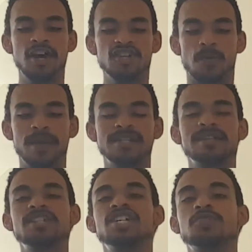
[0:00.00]
So
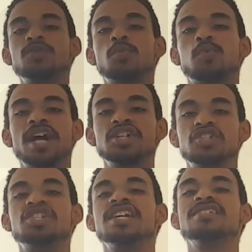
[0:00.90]
basically she has
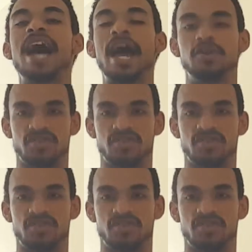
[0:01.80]
rearranged the entire